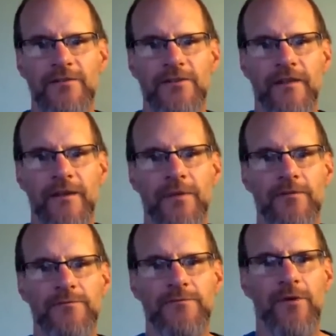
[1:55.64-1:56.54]
as you saw,
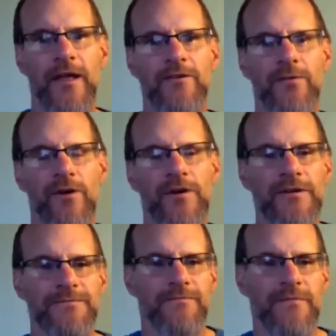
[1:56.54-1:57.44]
they published my brand new
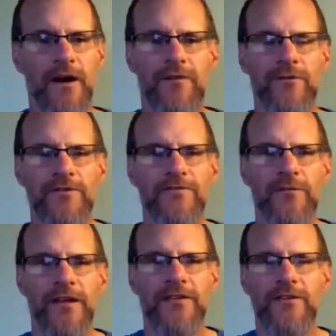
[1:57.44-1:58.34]
book, uh,
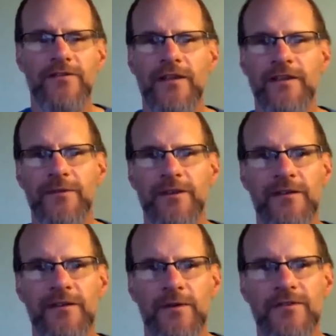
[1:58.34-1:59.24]
Fujifilm X Series
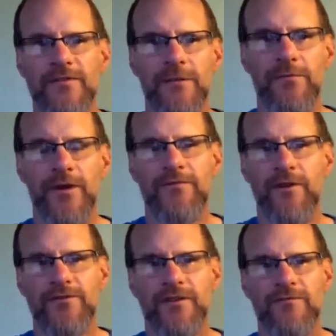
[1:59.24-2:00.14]
Unlimited, which is the
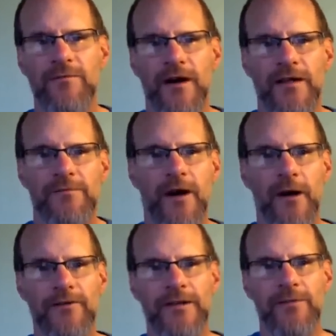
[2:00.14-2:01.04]
print version of
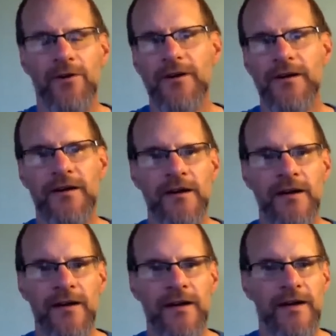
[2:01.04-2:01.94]
my popular ebook.
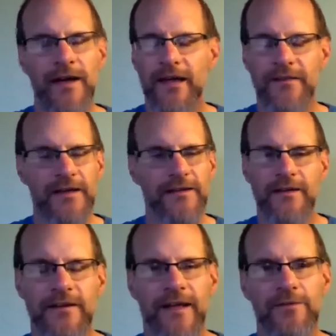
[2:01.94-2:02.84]
And
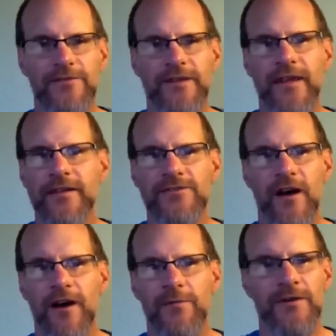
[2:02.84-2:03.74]
did an
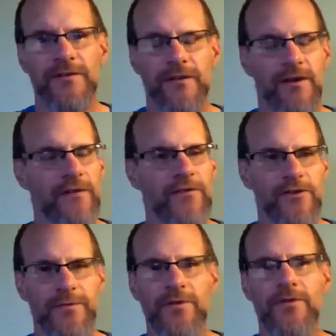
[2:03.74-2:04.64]
outstanding job. The
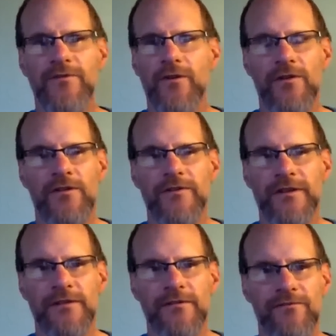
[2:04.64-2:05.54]
cover is
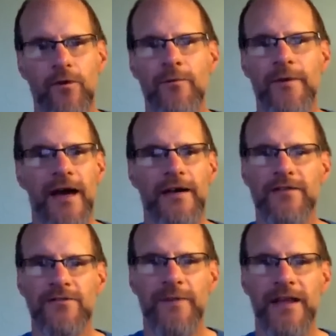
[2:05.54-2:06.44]
beautiful. The, the
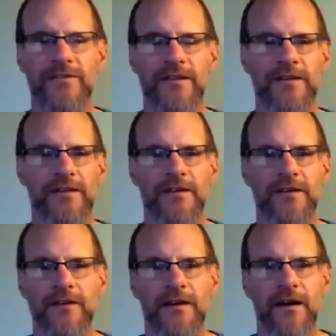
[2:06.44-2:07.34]
format is
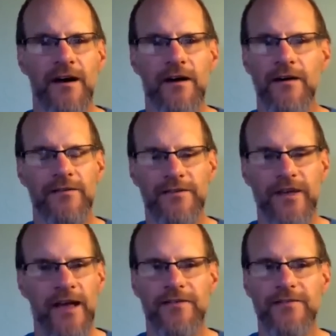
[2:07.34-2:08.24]
amazing.
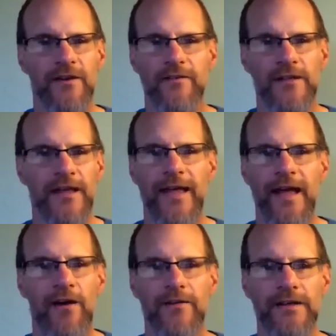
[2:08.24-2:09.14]
Uh, the text, the
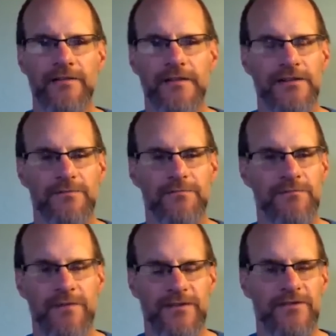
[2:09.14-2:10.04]
layout, it,
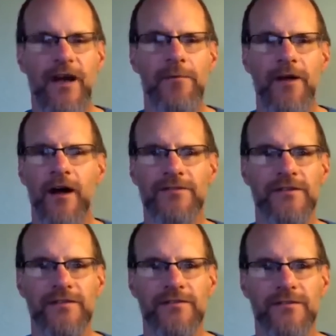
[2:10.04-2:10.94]
it's it's top
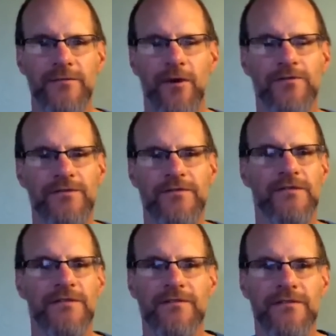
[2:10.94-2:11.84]
notch. It's the
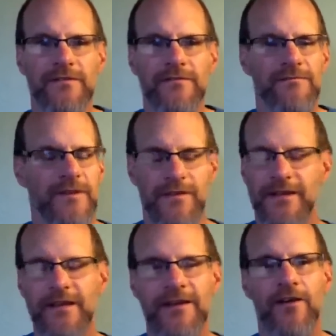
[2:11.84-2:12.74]
most. It, it,
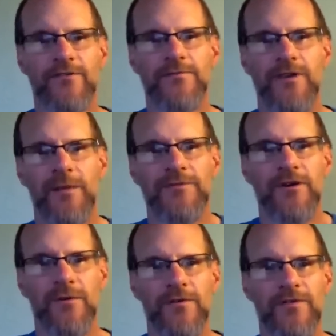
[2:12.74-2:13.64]
they did an awesome
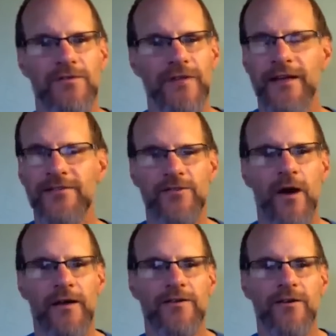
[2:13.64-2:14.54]
job. So
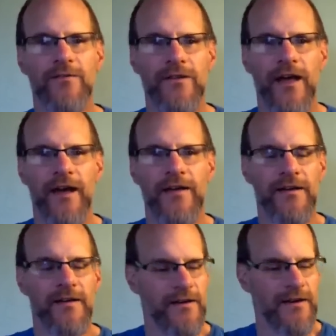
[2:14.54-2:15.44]
thanks to Rocky Nook for
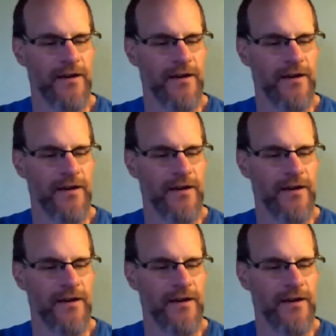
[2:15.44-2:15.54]
that.